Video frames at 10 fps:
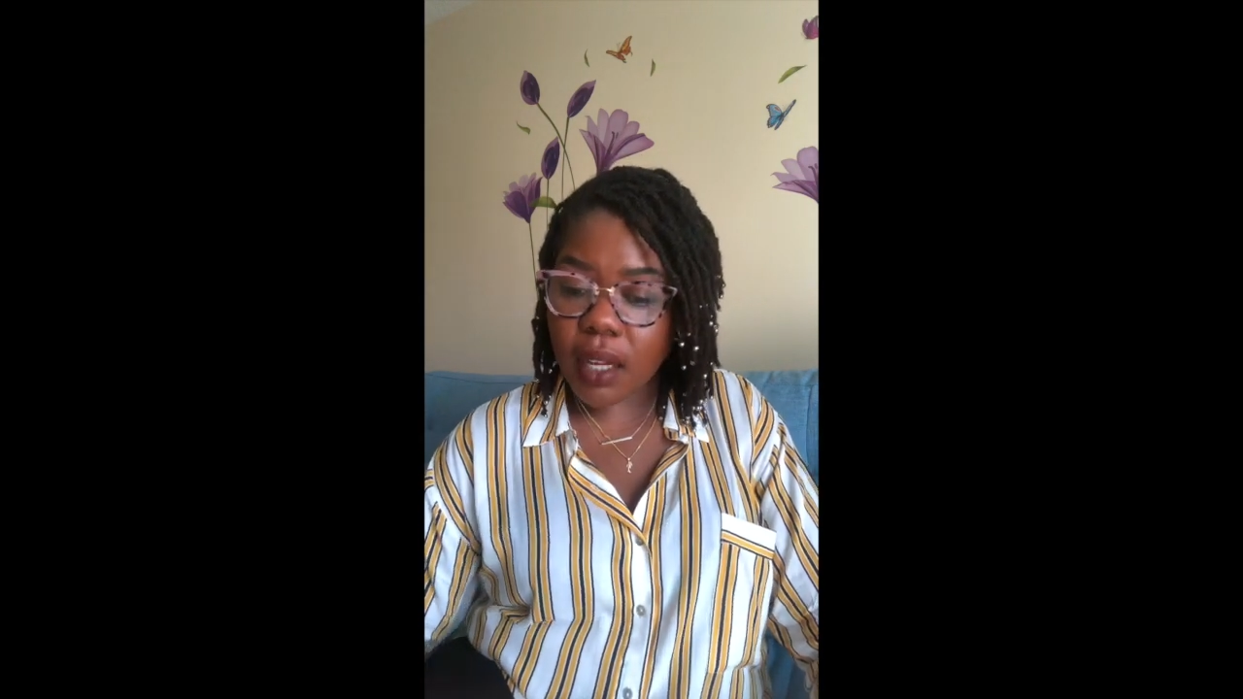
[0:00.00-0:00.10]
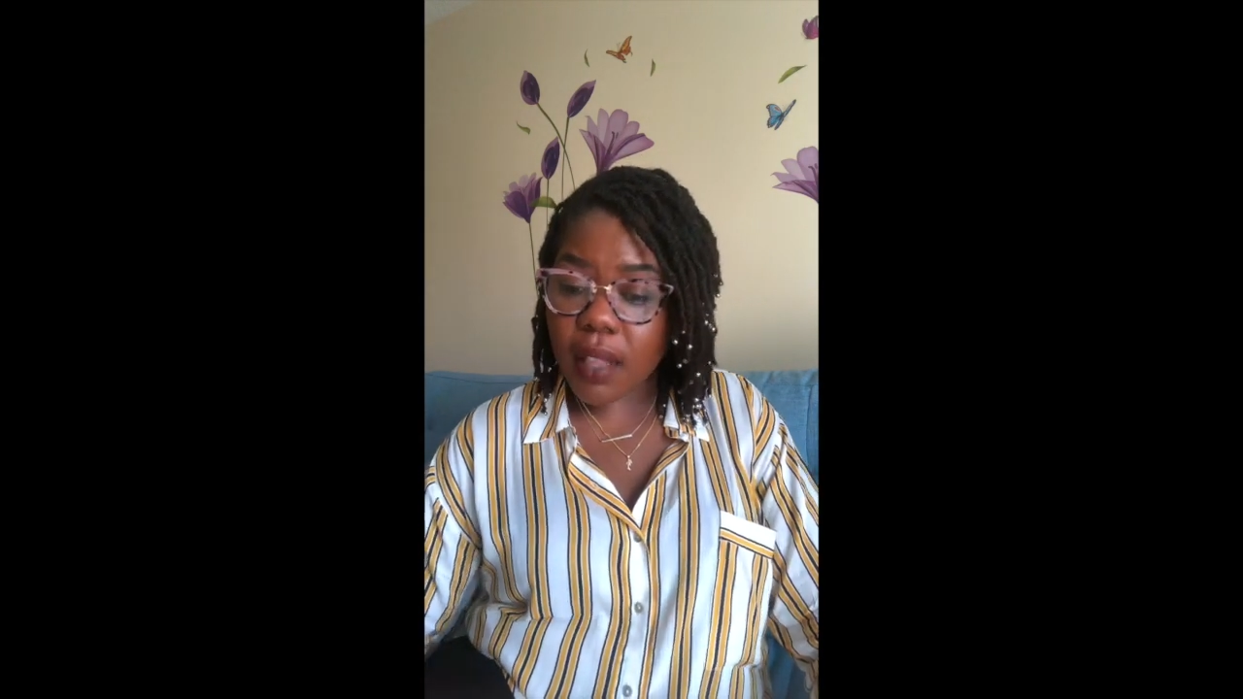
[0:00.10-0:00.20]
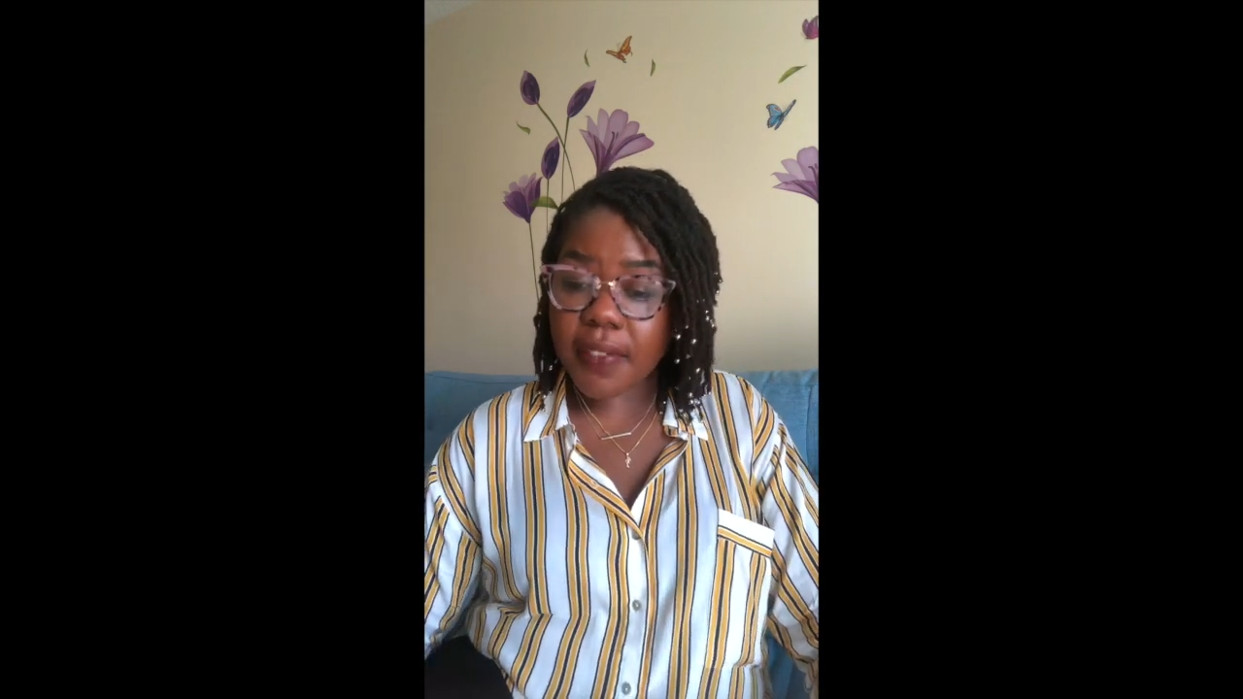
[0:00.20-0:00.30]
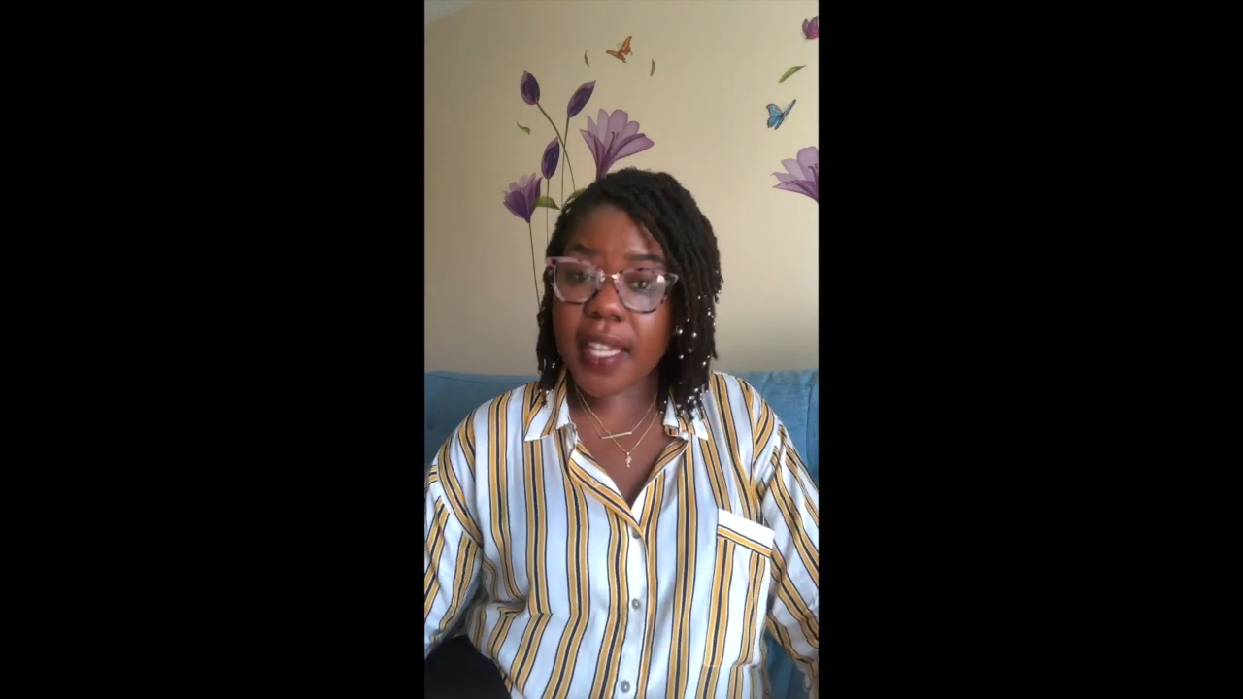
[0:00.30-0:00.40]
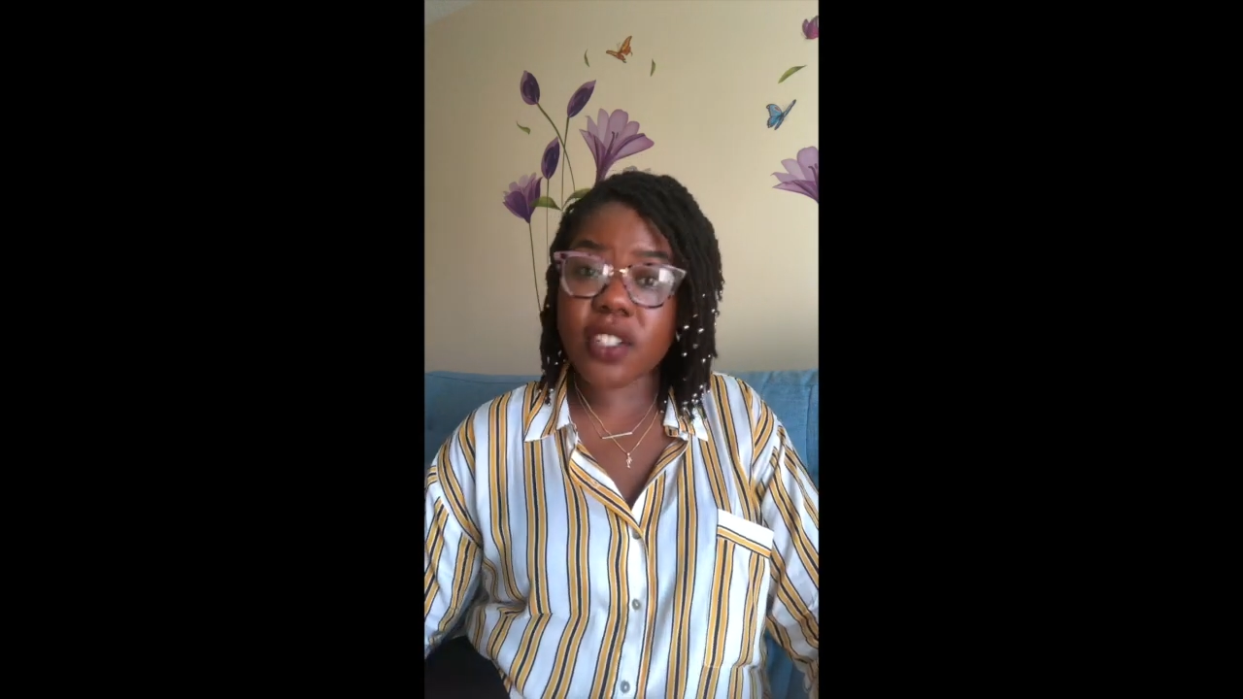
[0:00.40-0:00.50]

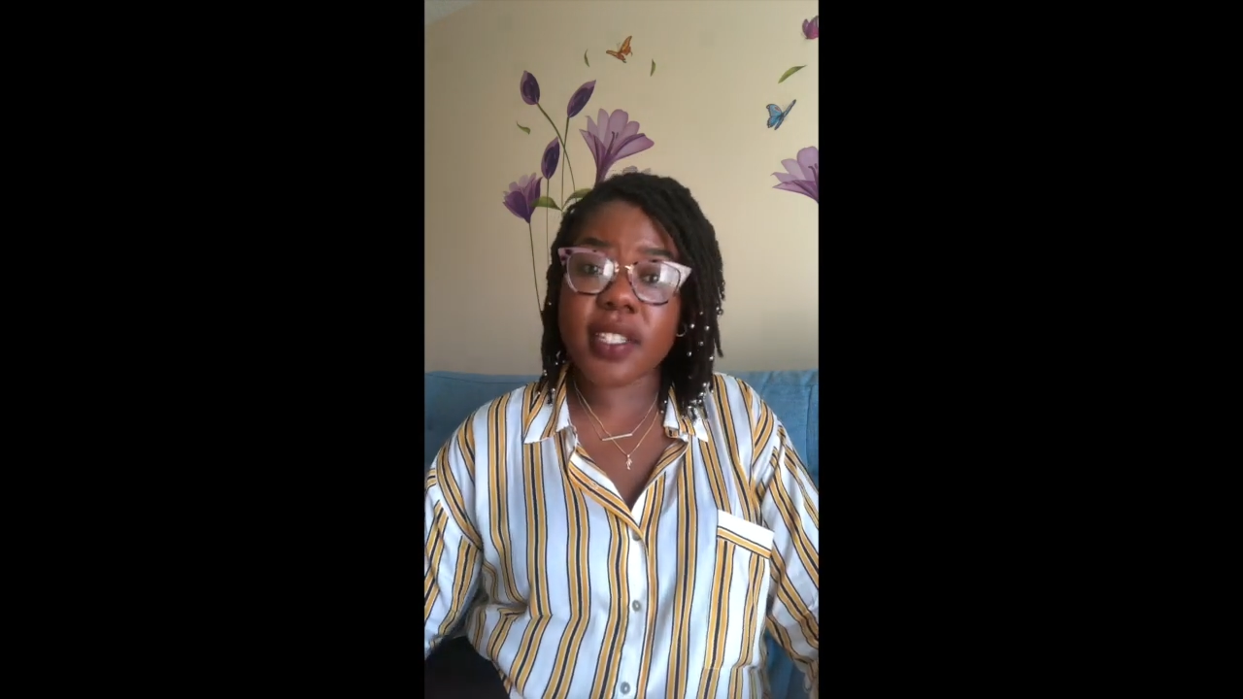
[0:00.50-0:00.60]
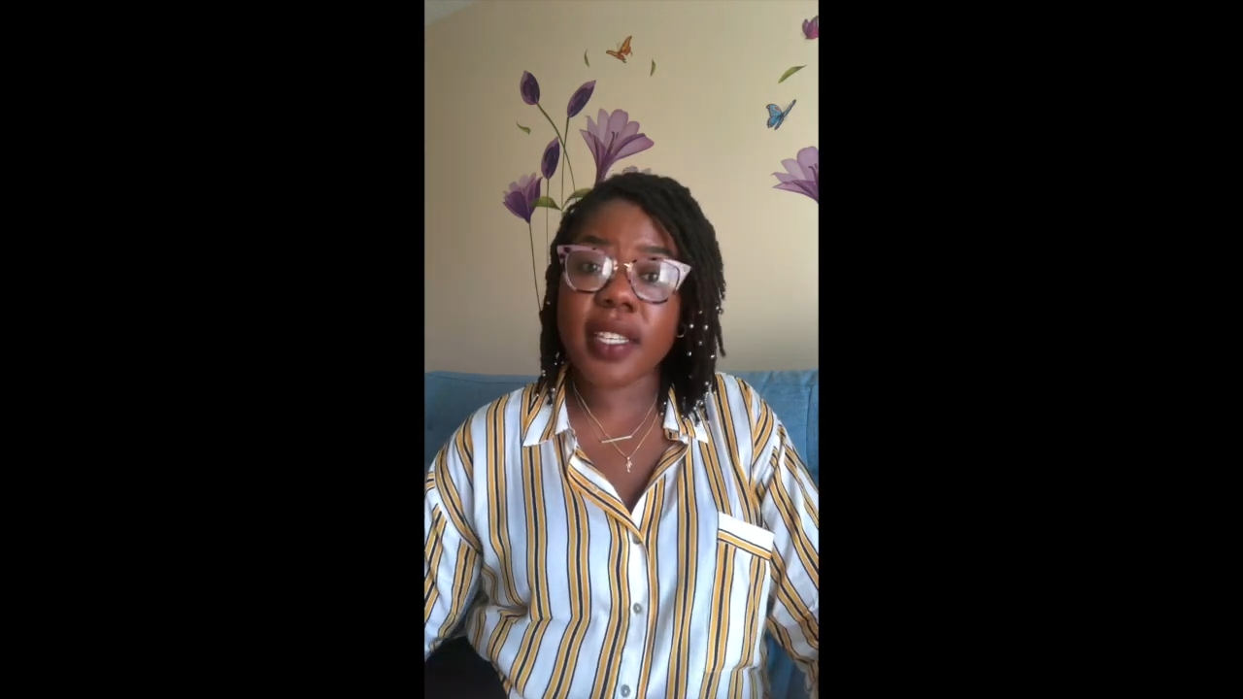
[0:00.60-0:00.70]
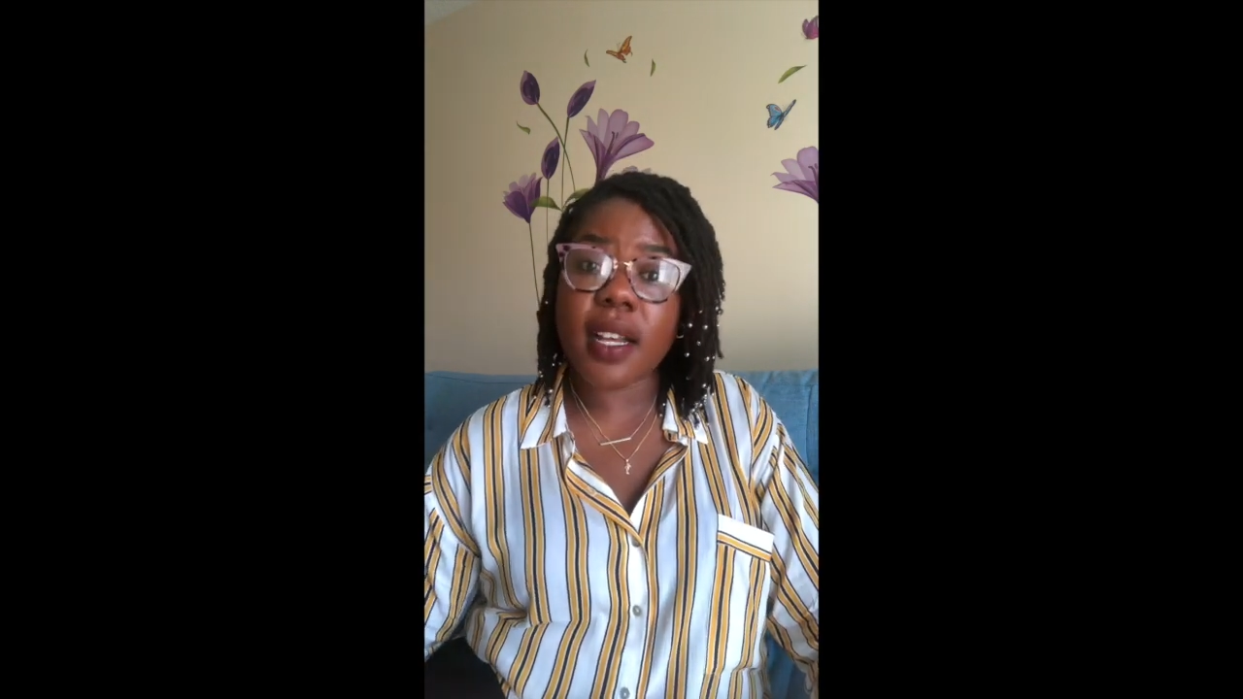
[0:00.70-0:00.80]
all of that just